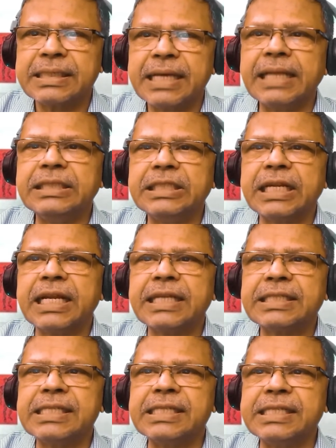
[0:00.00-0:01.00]
and
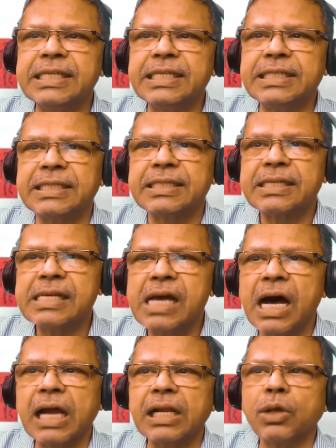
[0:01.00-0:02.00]
Generation Zs
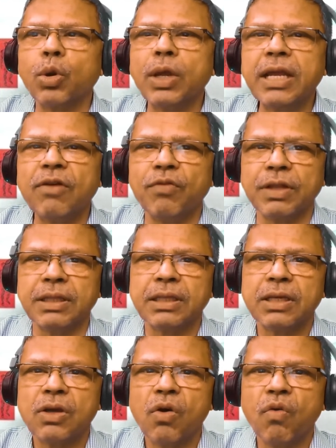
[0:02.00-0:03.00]
are growing up
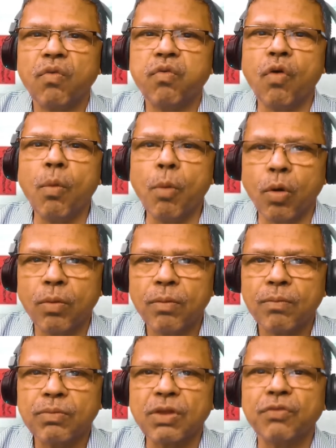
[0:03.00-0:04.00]
with FOMO,
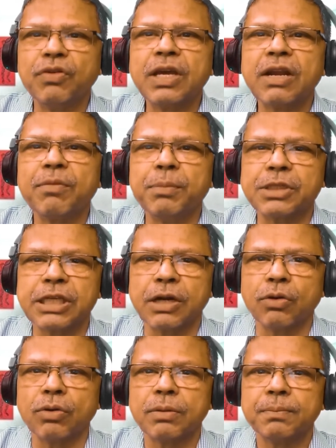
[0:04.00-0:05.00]
the fear of missing
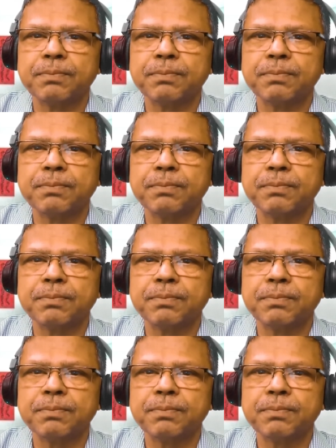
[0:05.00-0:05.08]
out.